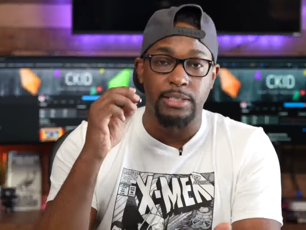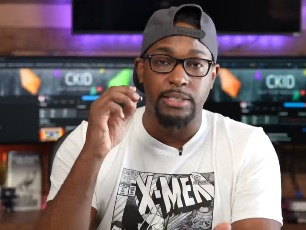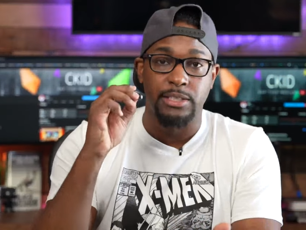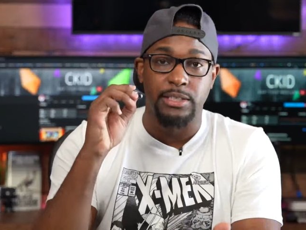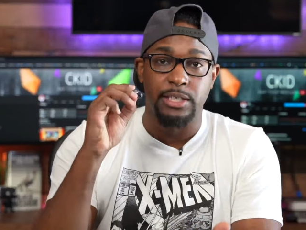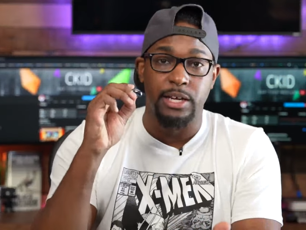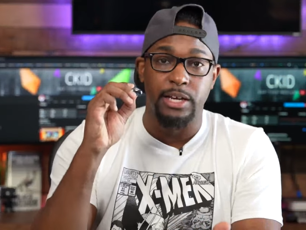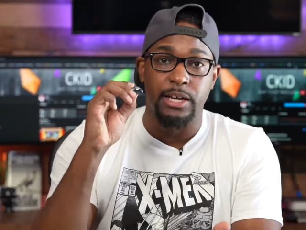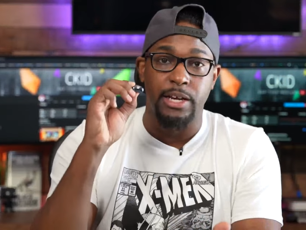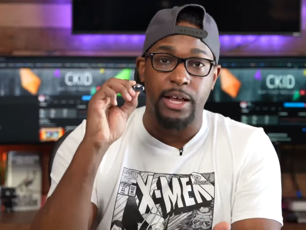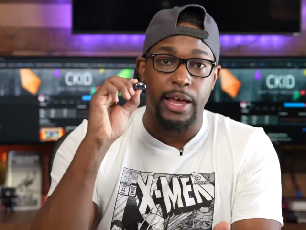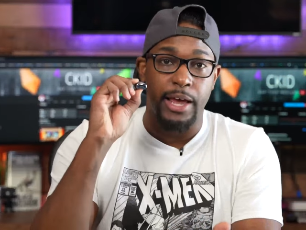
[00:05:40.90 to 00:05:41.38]

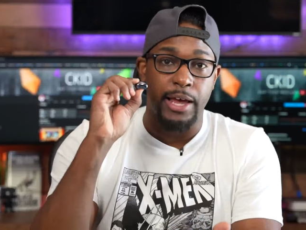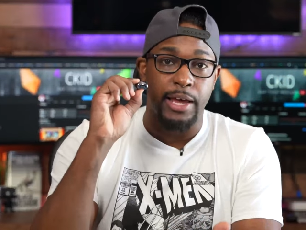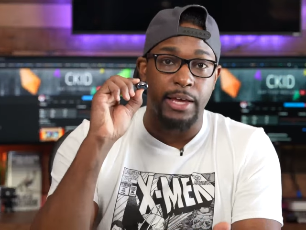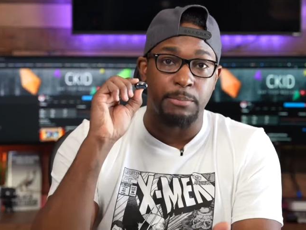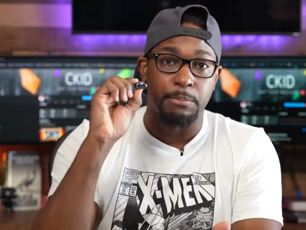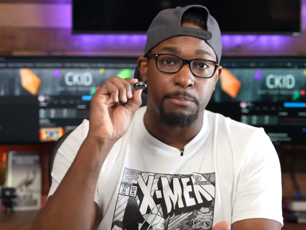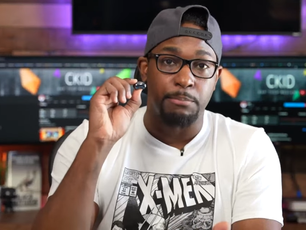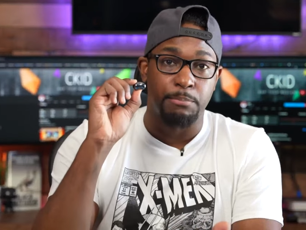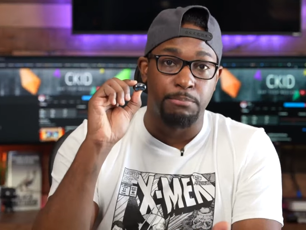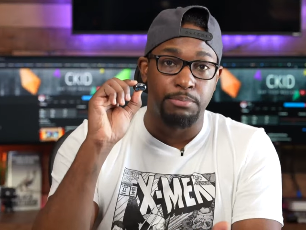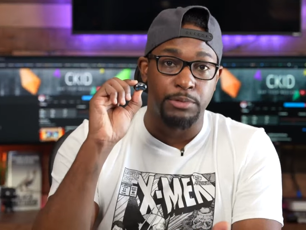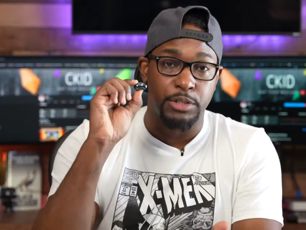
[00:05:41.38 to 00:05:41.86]
send a
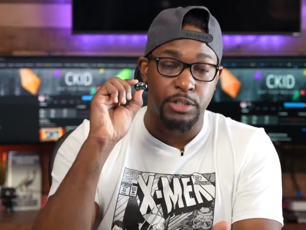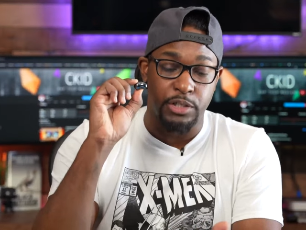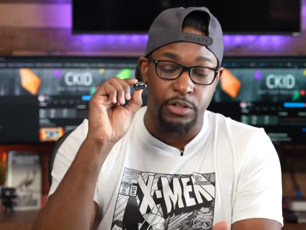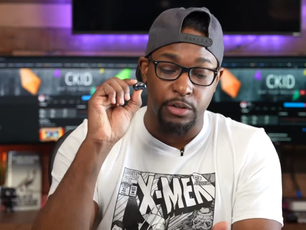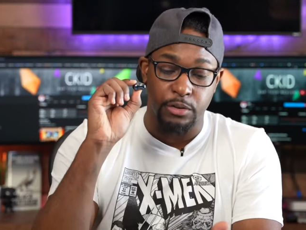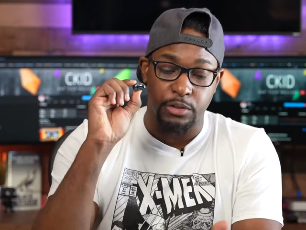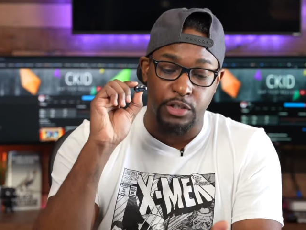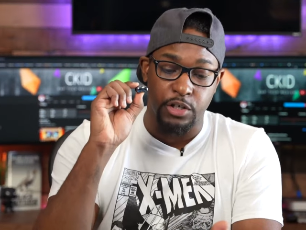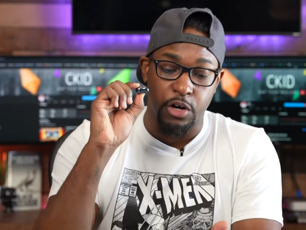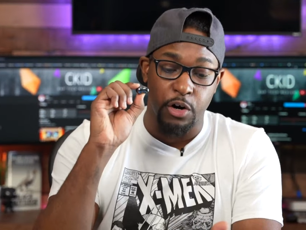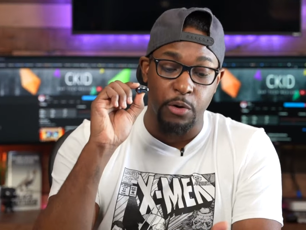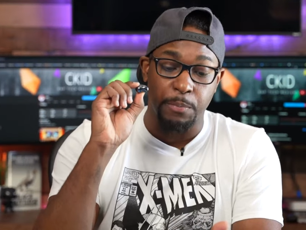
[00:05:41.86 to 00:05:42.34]

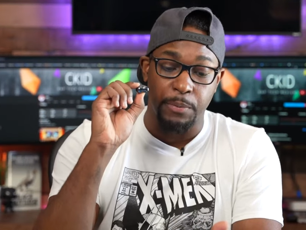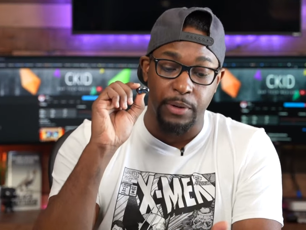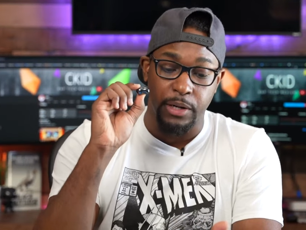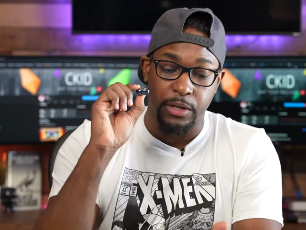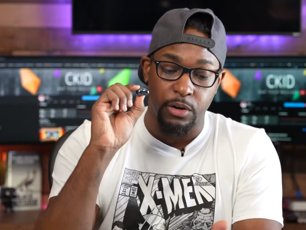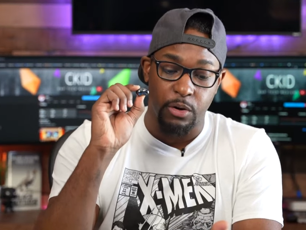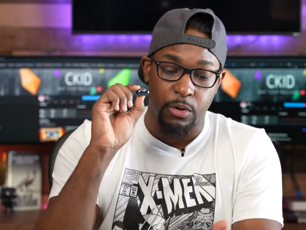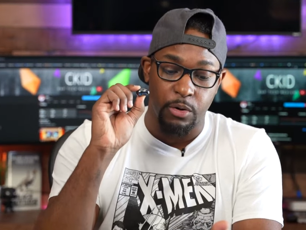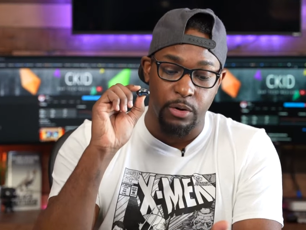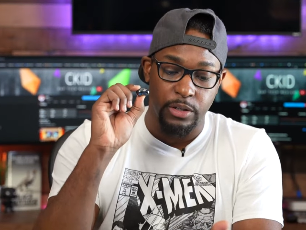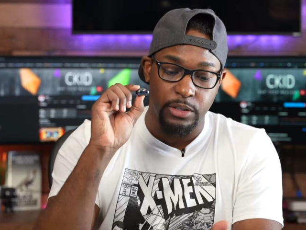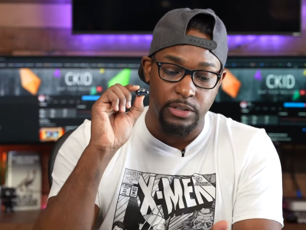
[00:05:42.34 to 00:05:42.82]
chirping
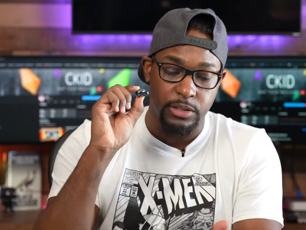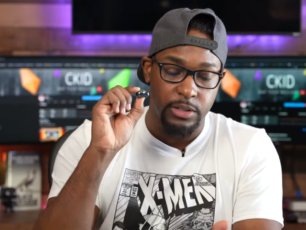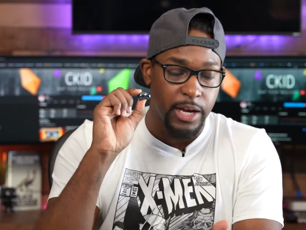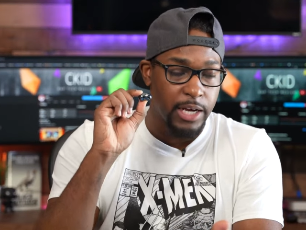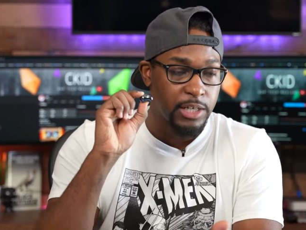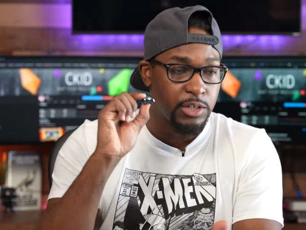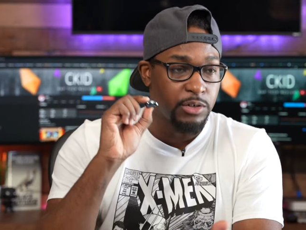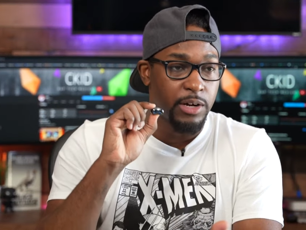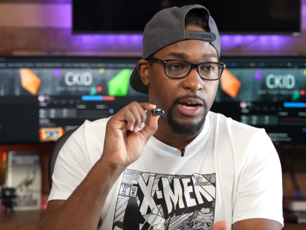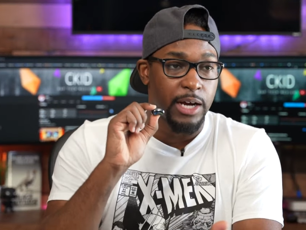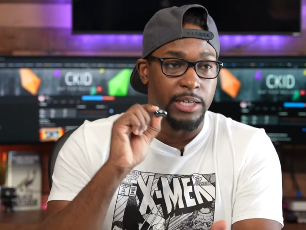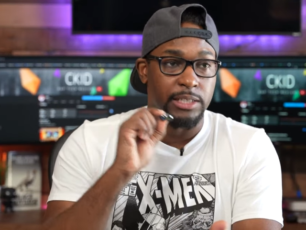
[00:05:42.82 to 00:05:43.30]
noise
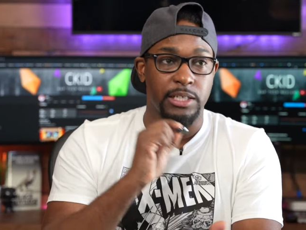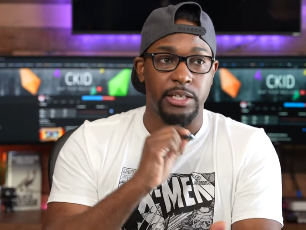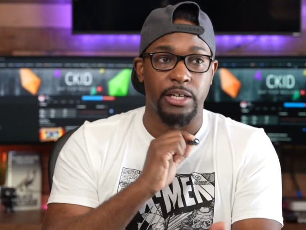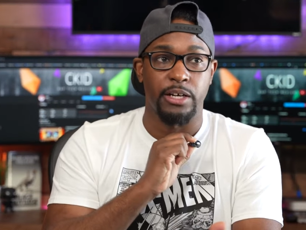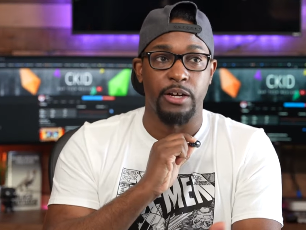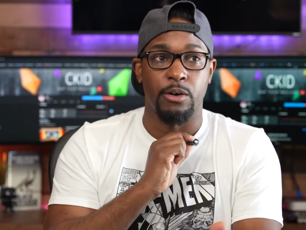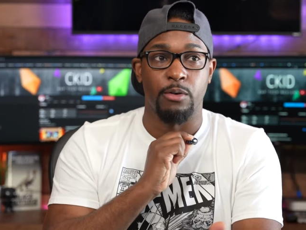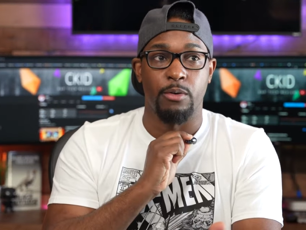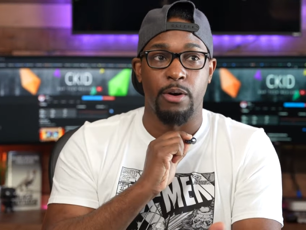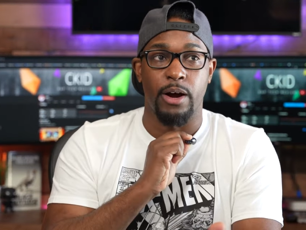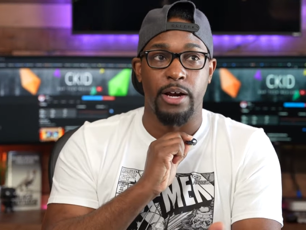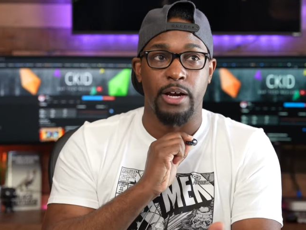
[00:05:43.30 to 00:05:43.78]
as you guys can
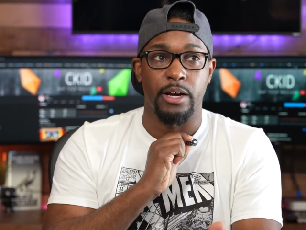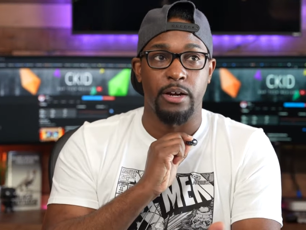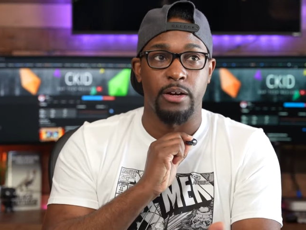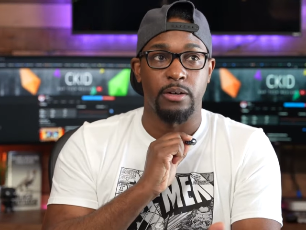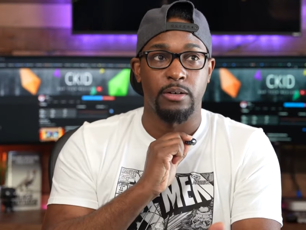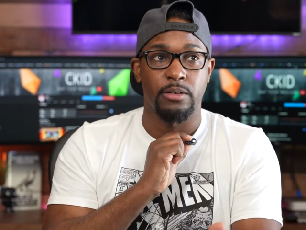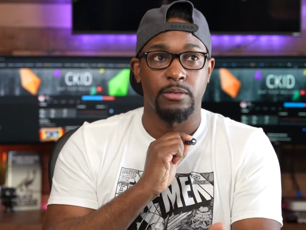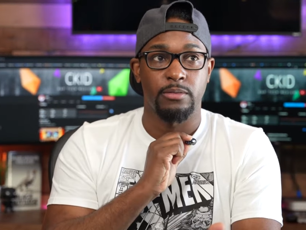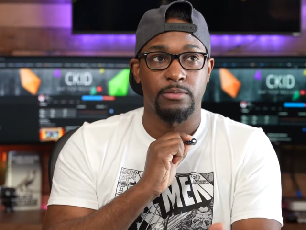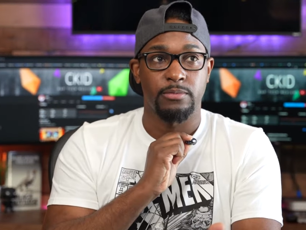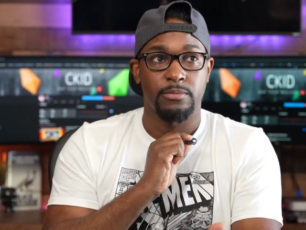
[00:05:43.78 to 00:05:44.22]
hear right here.